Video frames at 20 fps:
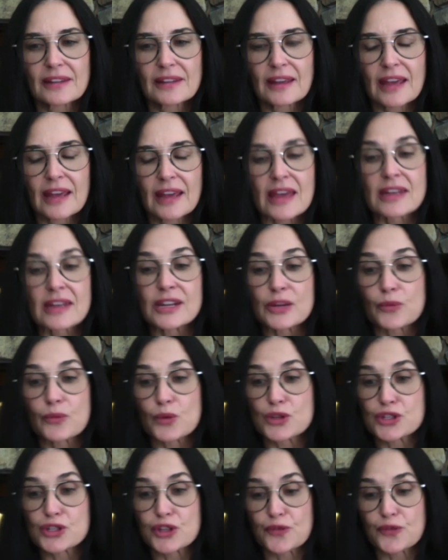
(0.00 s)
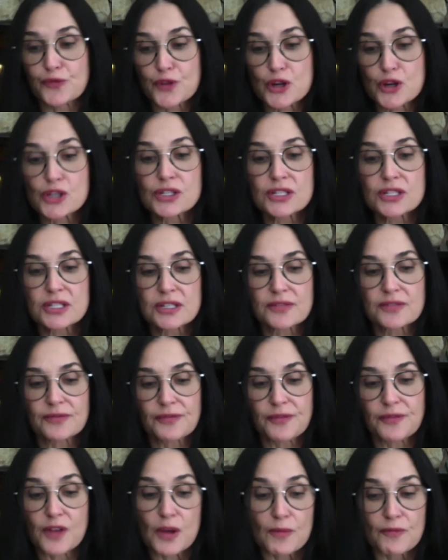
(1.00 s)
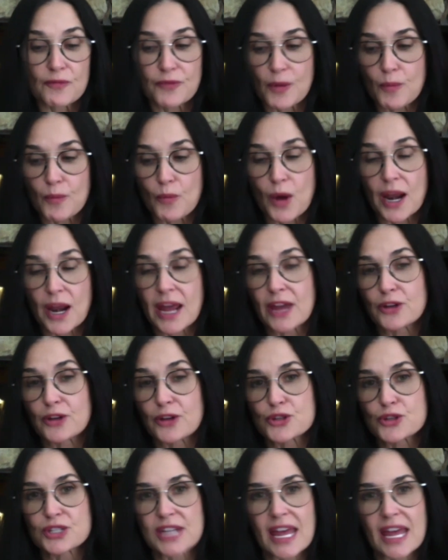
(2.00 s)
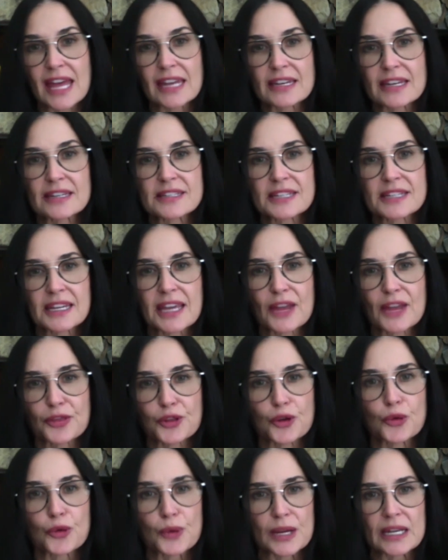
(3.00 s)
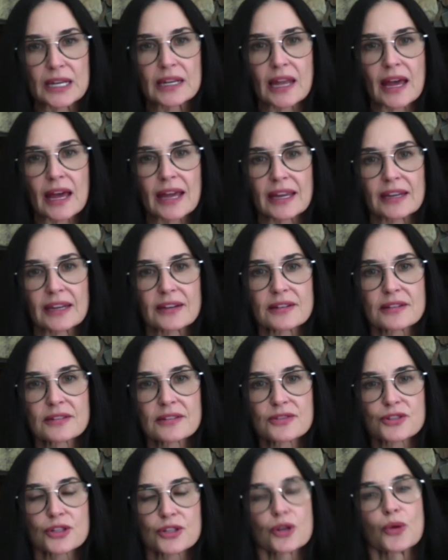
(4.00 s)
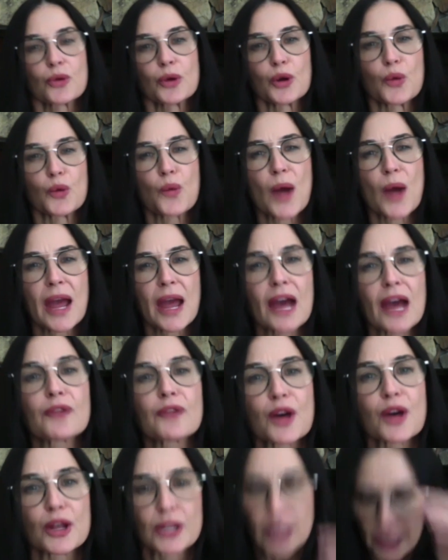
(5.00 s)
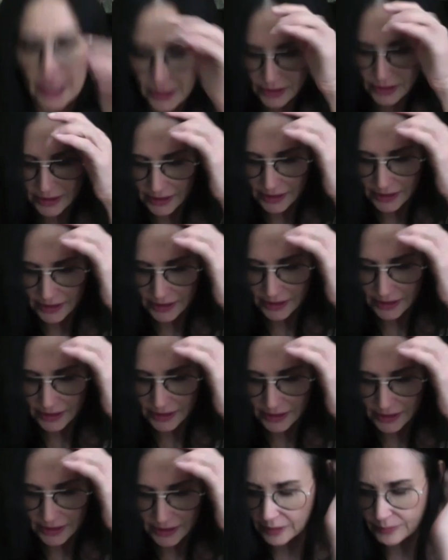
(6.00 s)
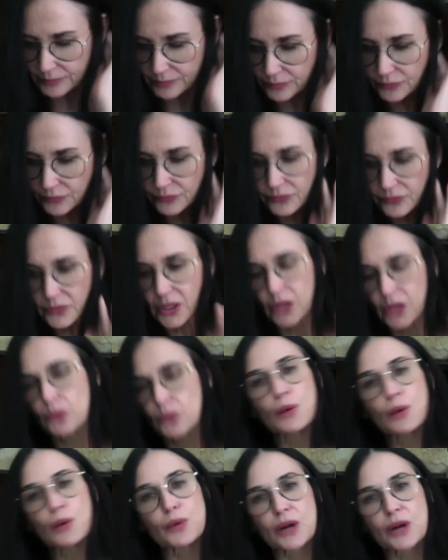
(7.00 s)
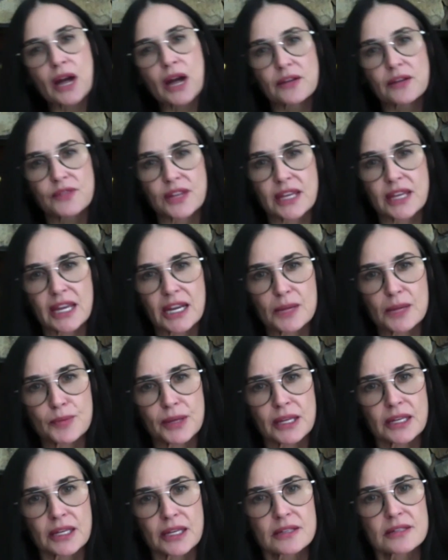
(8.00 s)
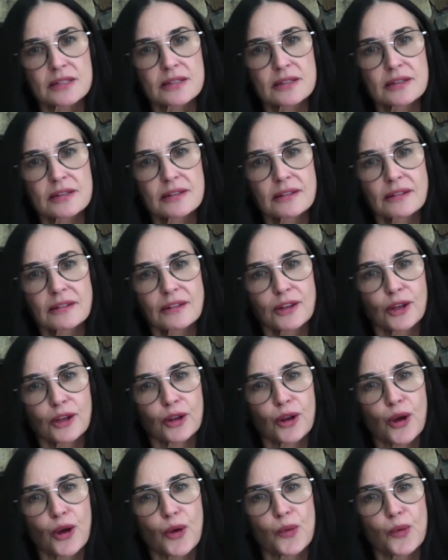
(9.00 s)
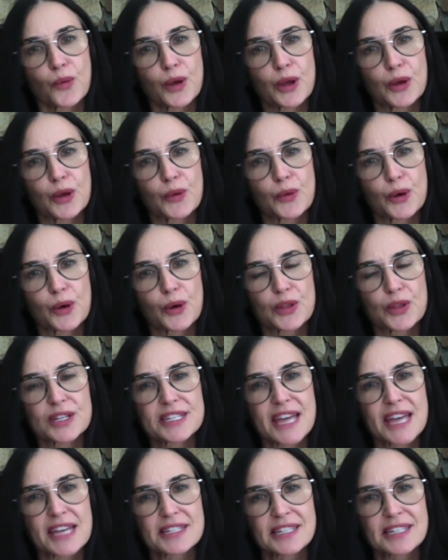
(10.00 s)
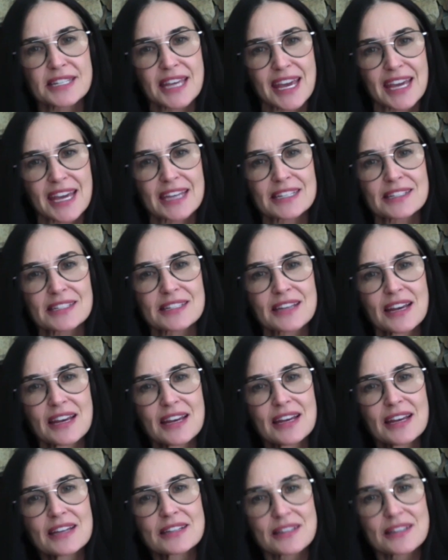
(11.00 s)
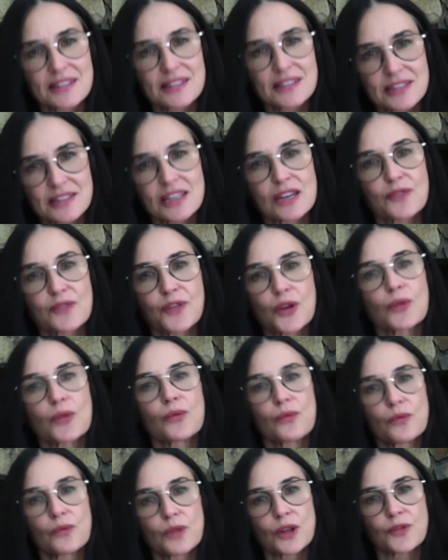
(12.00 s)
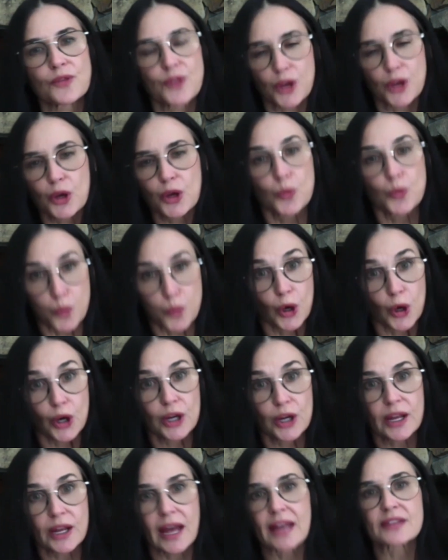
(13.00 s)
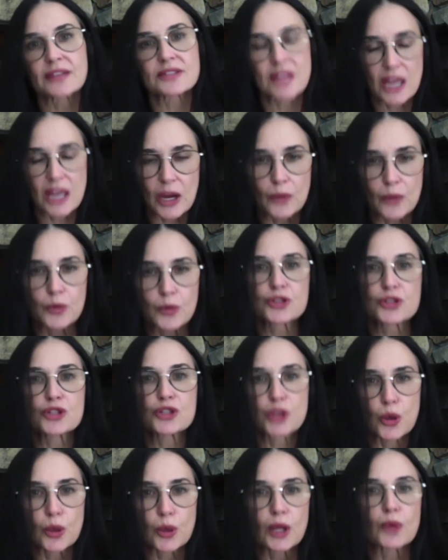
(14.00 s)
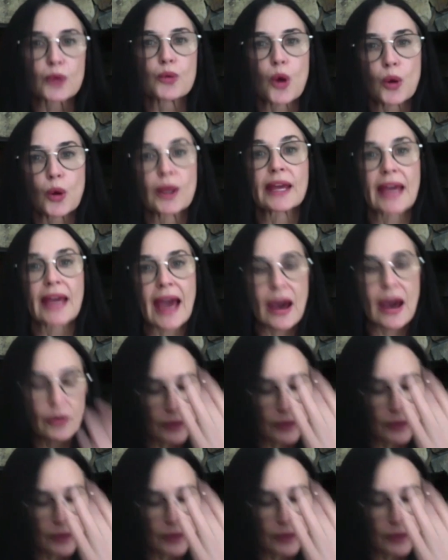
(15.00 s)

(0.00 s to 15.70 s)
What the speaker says: and it was the first film, from what I understand, to get the green light. So in a way, I felt like we were kind of the guinea pigs. You know, we were the test case to see if it could work, as they were slowly rolling out